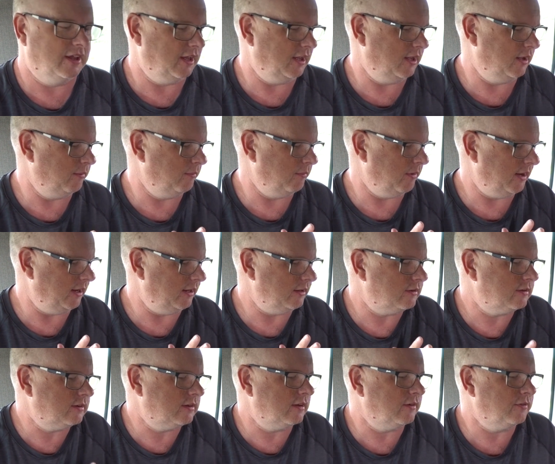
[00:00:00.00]

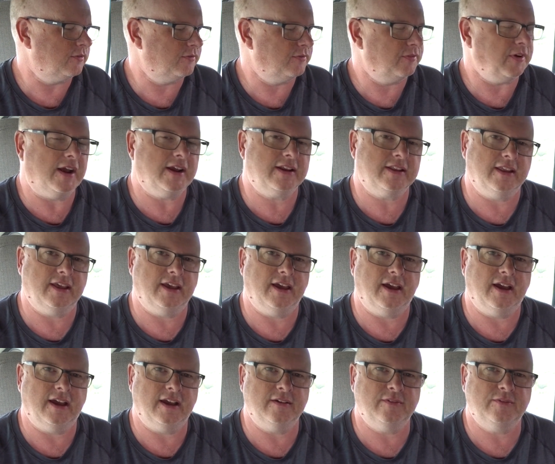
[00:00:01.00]
It's the fact that
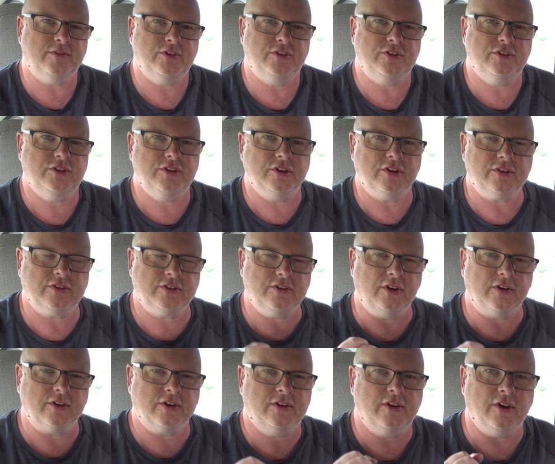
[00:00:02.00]
I've just
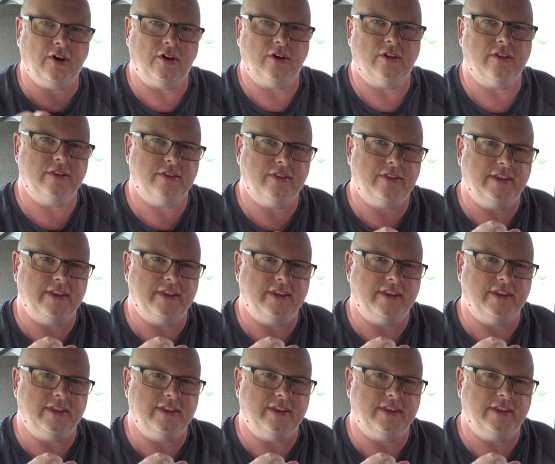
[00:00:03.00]
not got